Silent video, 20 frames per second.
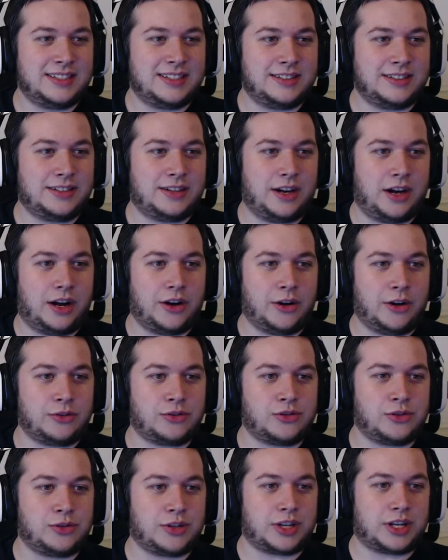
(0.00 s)
Oh, don't
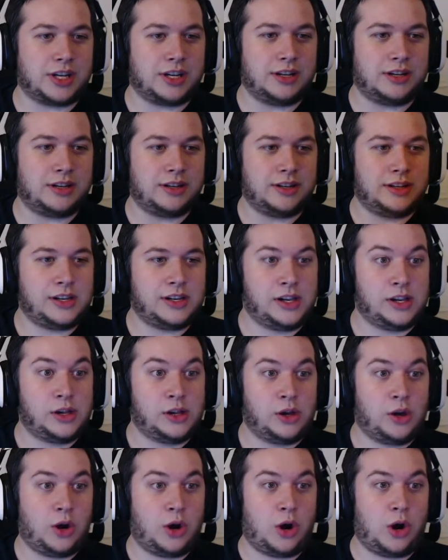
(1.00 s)
shoot the kid.
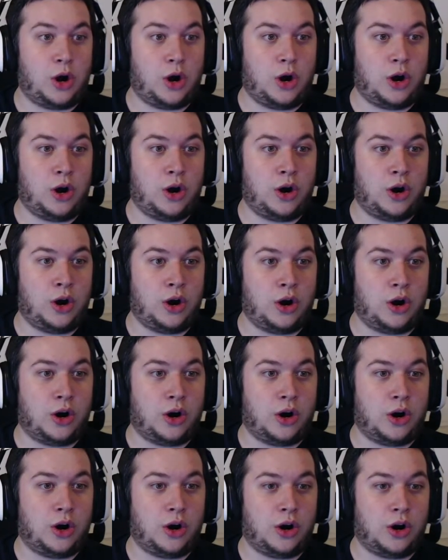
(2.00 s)
Oh!
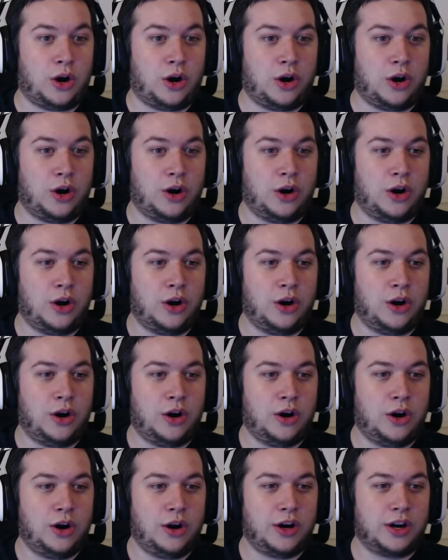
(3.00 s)

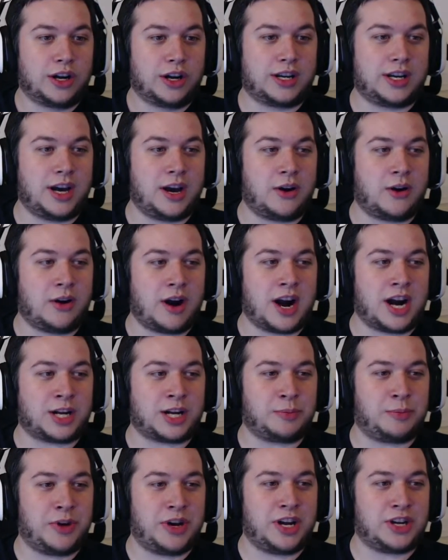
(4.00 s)
Get wrecked,
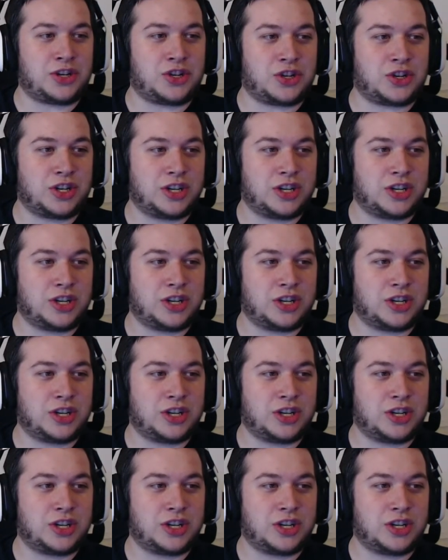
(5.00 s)
bitch!